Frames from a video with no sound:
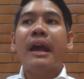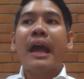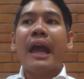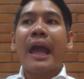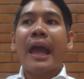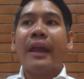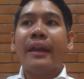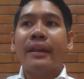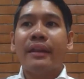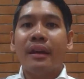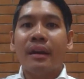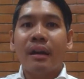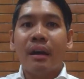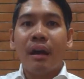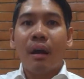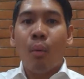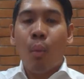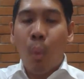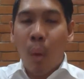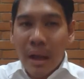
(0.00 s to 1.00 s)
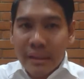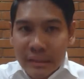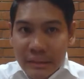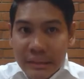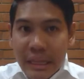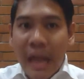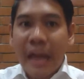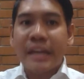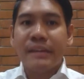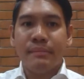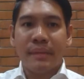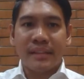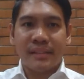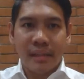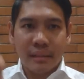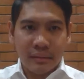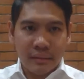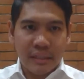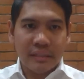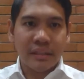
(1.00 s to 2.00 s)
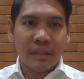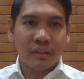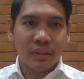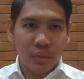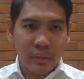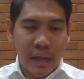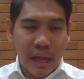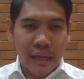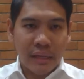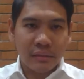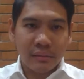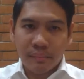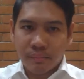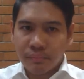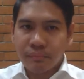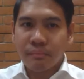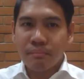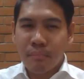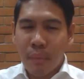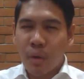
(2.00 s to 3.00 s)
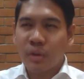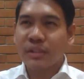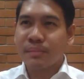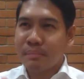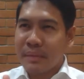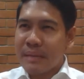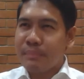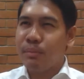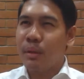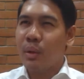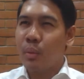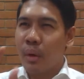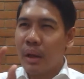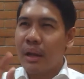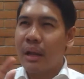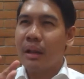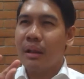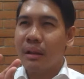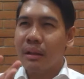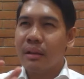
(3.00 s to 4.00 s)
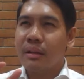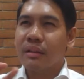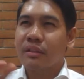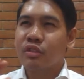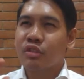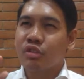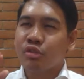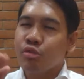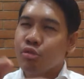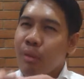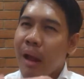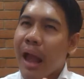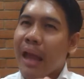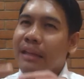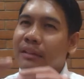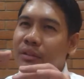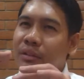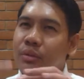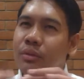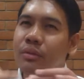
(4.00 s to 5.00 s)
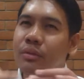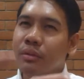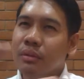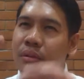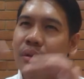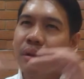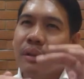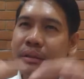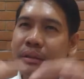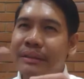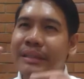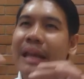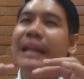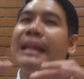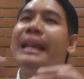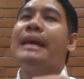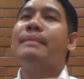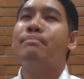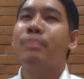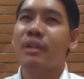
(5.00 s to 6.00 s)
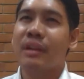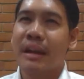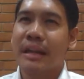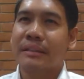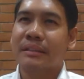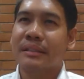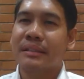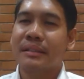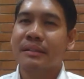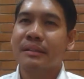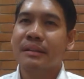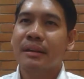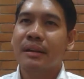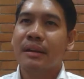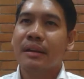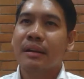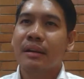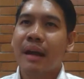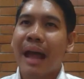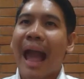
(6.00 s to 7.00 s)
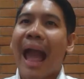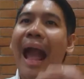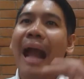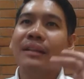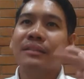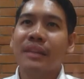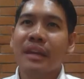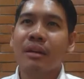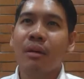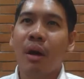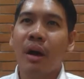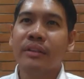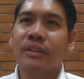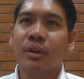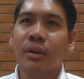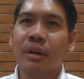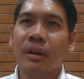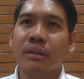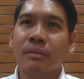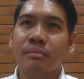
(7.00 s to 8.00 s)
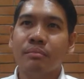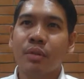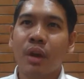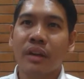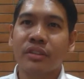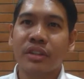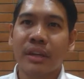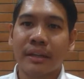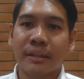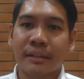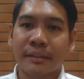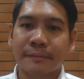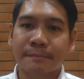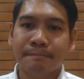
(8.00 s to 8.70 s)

and what time is it needed tonight most people will try to deliberate acting on your project